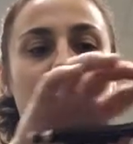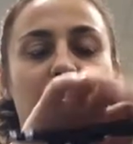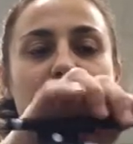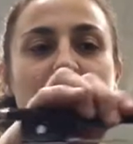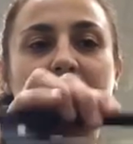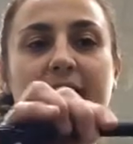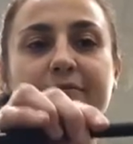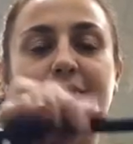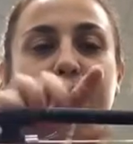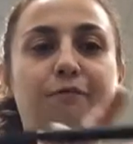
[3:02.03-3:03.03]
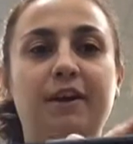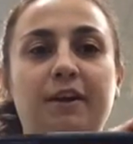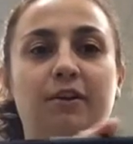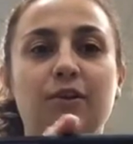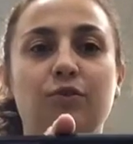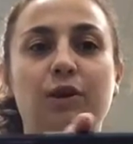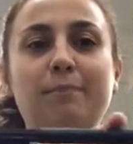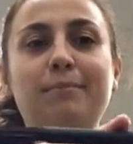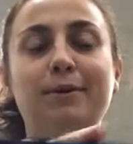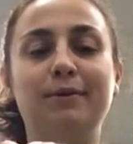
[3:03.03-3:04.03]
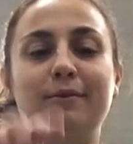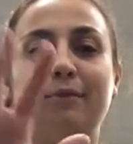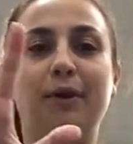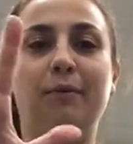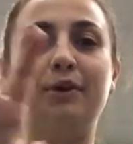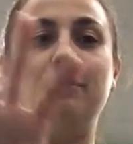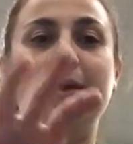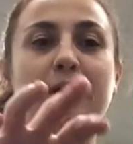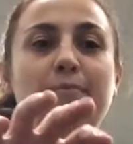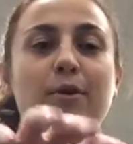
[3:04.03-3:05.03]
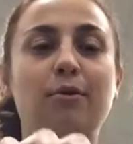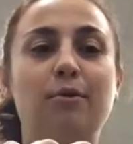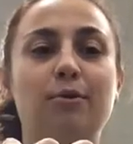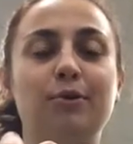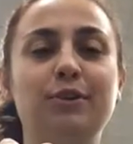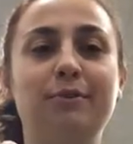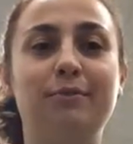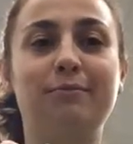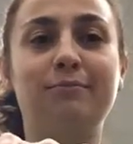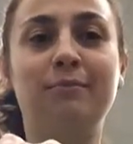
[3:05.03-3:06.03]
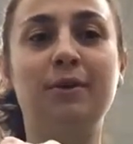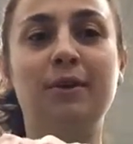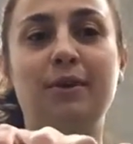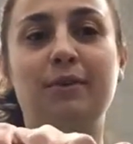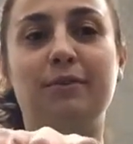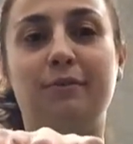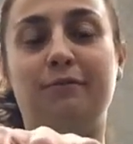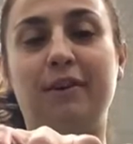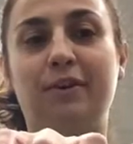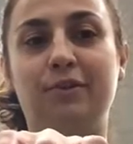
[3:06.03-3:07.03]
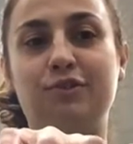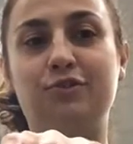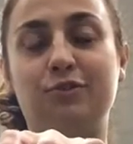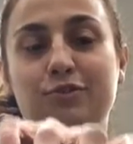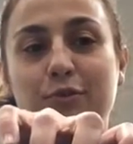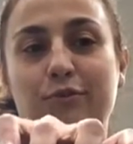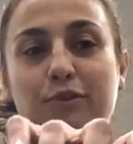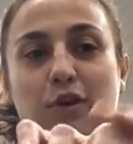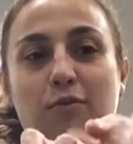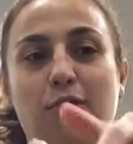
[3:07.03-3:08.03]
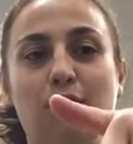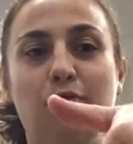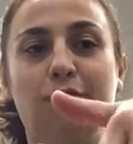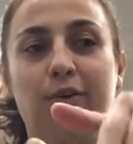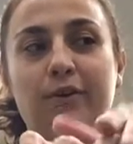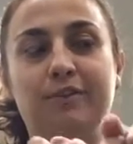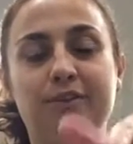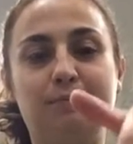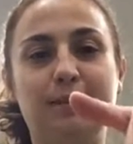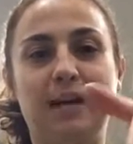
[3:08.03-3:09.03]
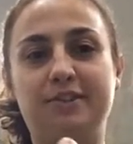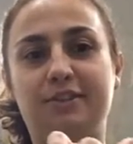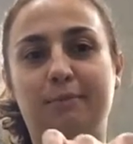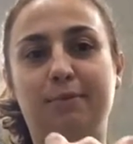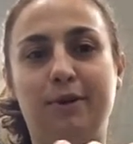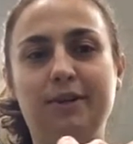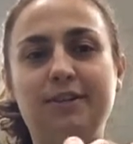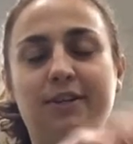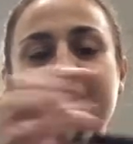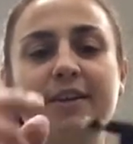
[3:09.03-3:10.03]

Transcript: then we have the finger grip, where when you make a bow hold, the fingers sort of go over this plastic part.